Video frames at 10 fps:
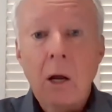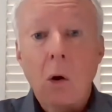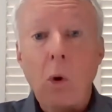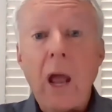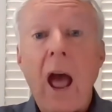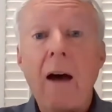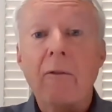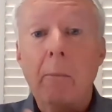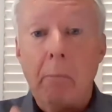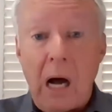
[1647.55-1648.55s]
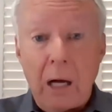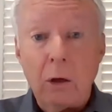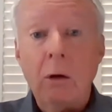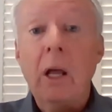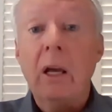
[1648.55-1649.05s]
we have
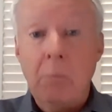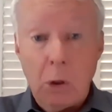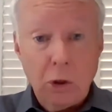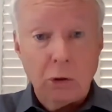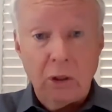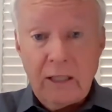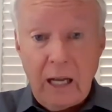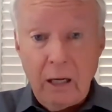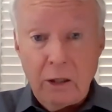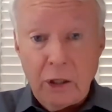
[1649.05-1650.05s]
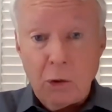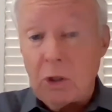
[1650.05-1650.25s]
modern emotional intelligence,